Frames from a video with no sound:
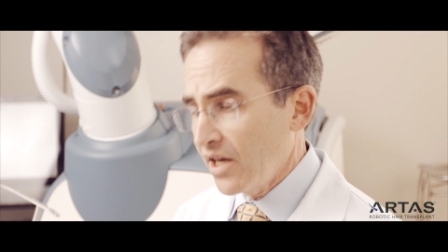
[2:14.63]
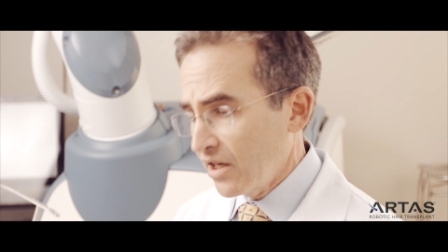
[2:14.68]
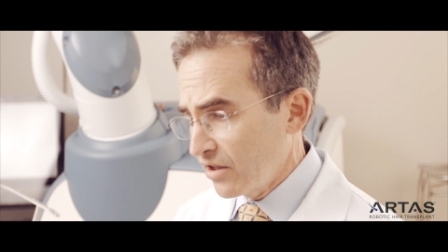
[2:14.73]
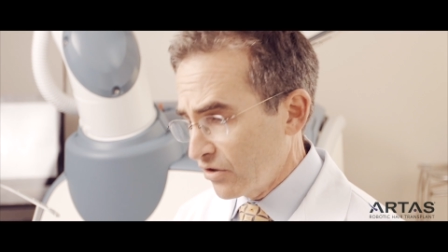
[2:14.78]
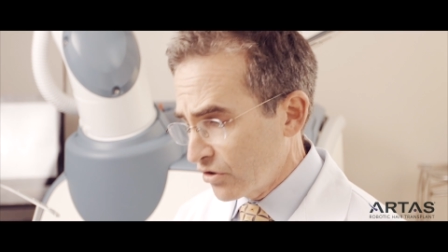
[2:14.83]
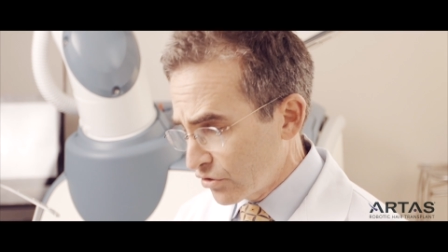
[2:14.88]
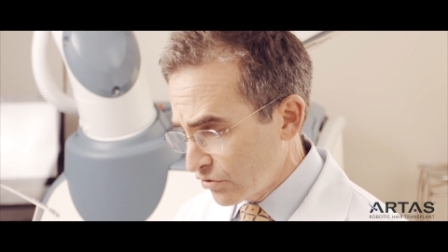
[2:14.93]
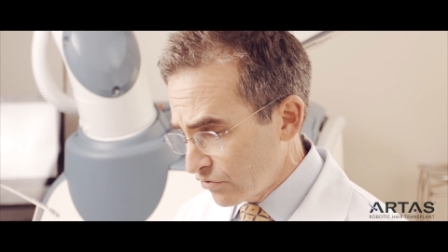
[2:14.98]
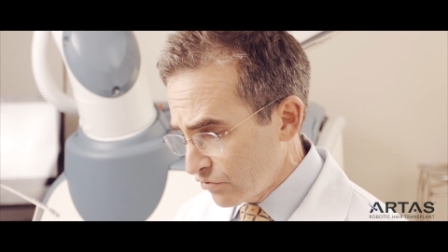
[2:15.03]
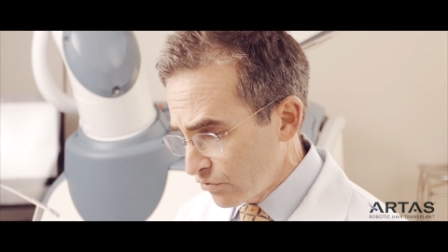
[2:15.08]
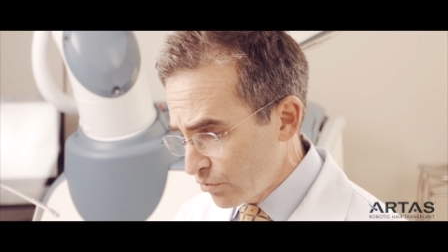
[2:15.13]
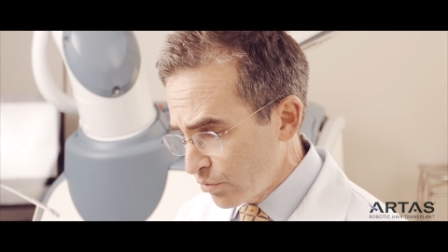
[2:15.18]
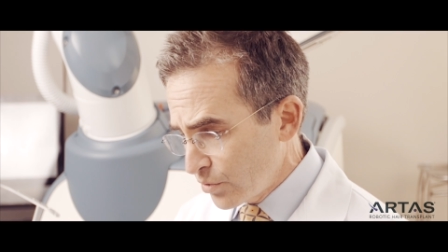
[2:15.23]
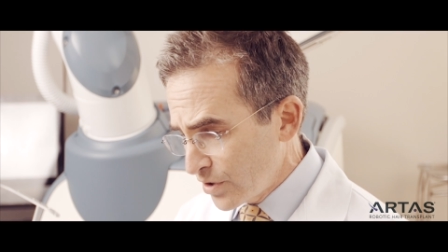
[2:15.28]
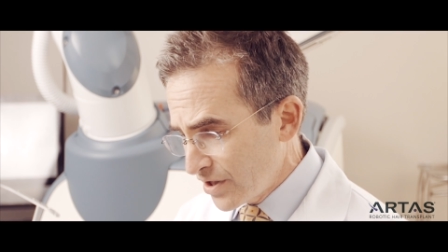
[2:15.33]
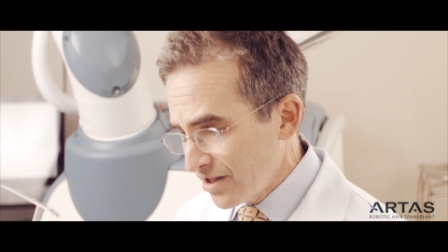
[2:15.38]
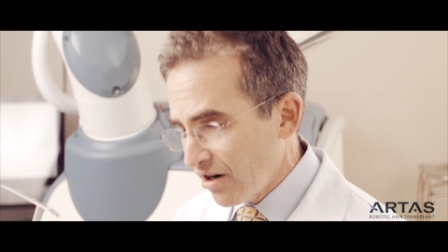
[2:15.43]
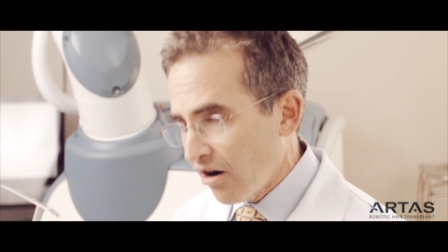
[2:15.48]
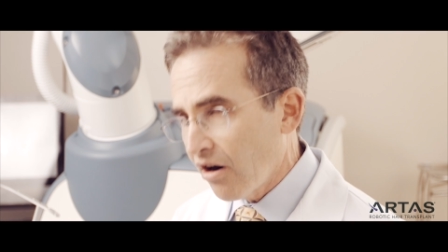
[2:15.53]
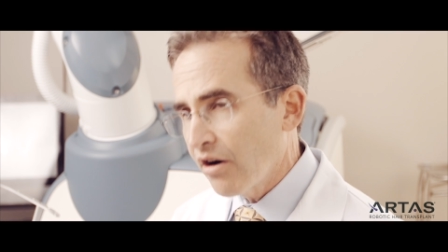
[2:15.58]
And
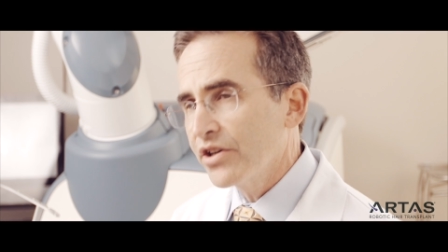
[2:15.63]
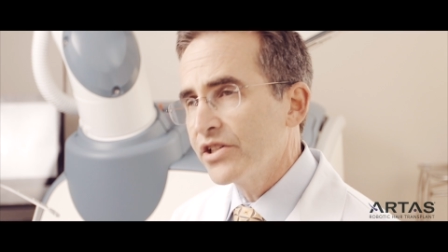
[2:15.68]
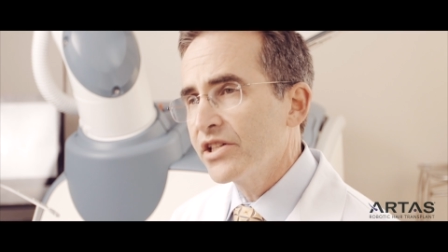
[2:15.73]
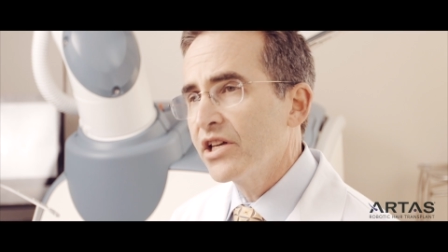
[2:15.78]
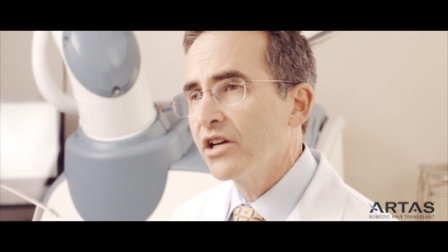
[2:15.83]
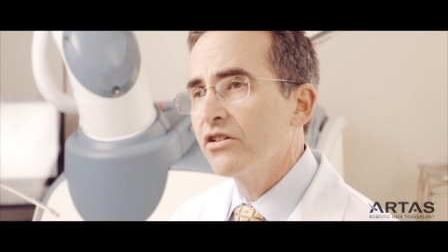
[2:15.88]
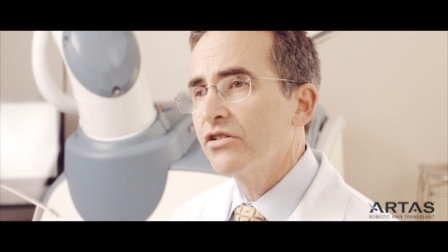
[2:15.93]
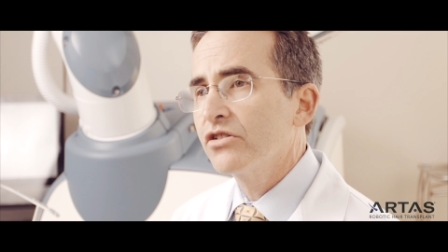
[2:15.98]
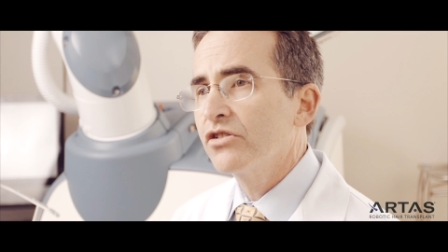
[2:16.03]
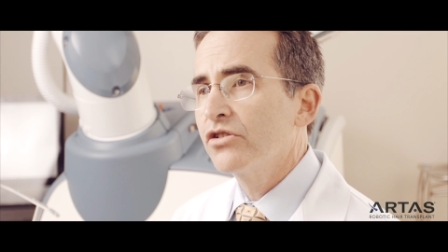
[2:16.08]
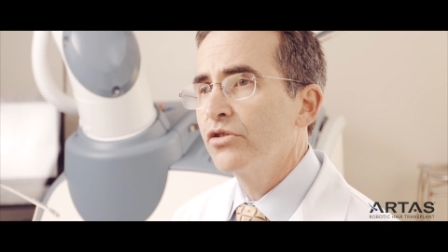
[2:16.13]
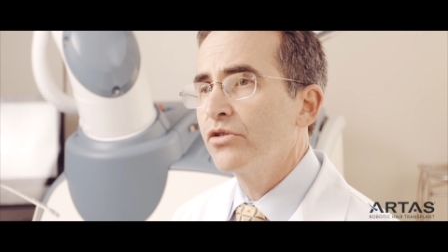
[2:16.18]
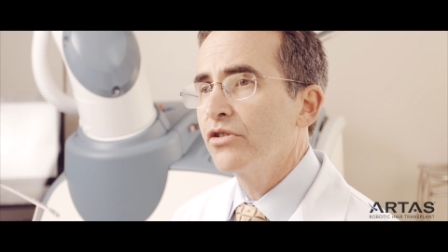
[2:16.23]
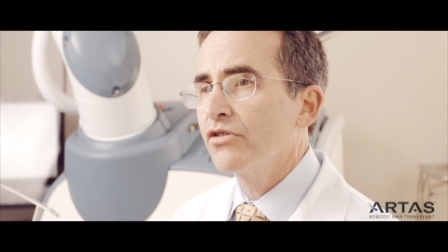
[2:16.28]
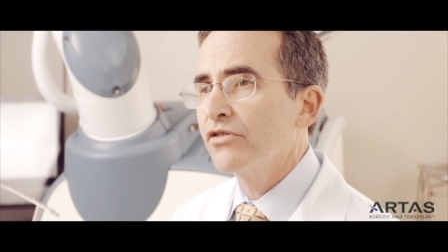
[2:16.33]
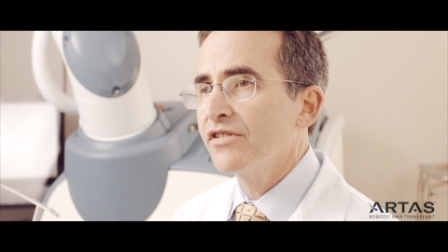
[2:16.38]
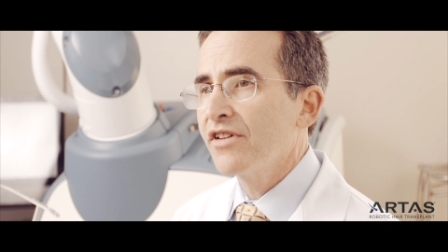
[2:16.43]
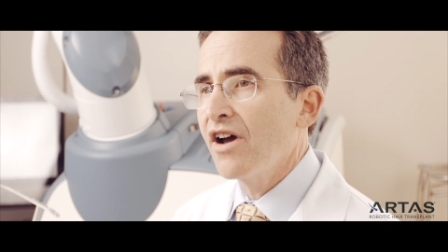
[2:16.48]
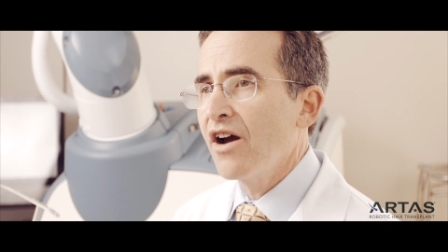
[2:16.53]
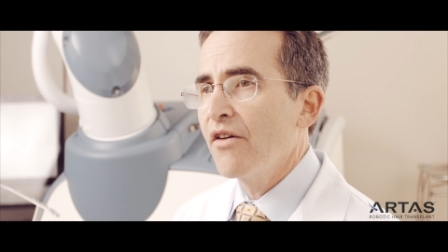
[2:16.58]
with the ARTAS Hair
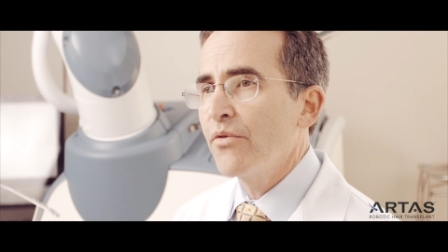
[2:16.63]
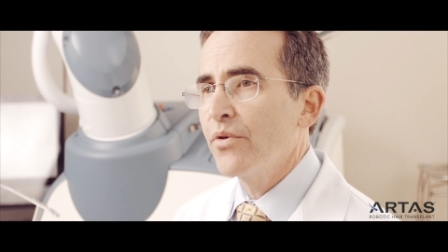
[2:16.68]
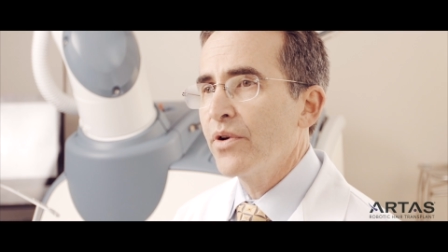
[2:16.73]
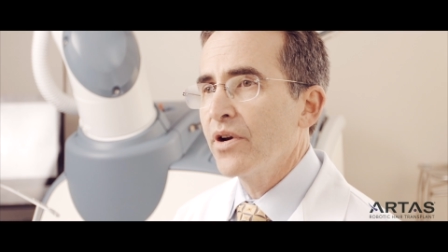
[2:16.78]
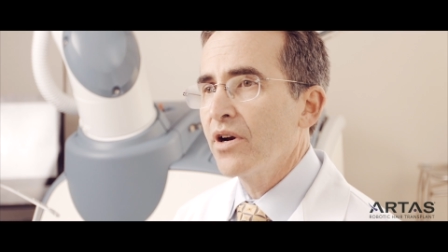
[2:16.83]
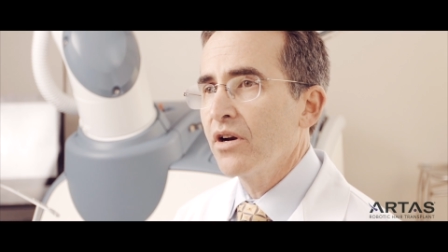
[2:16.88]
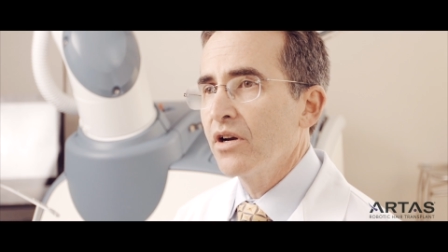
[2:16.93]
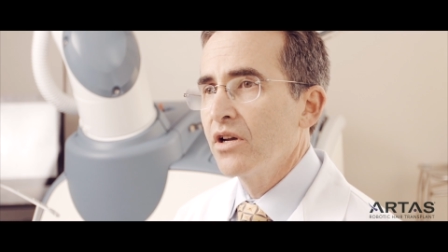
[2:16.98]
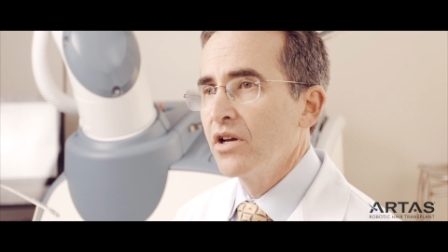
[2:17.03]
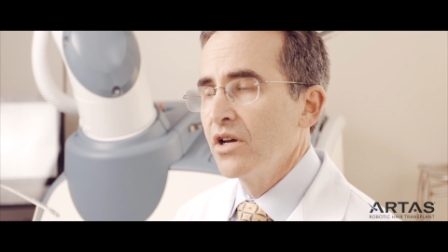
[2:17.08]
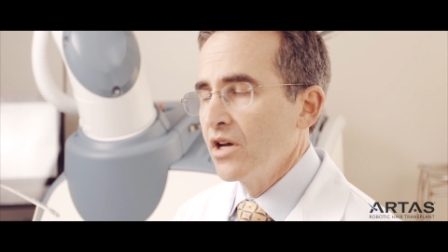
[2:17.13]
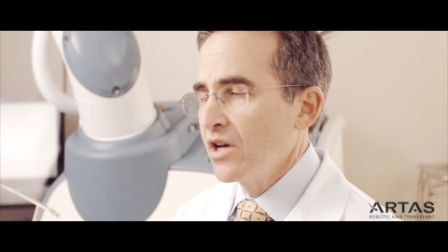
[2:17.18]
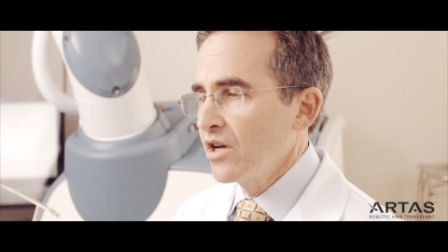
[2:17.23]
Studio software,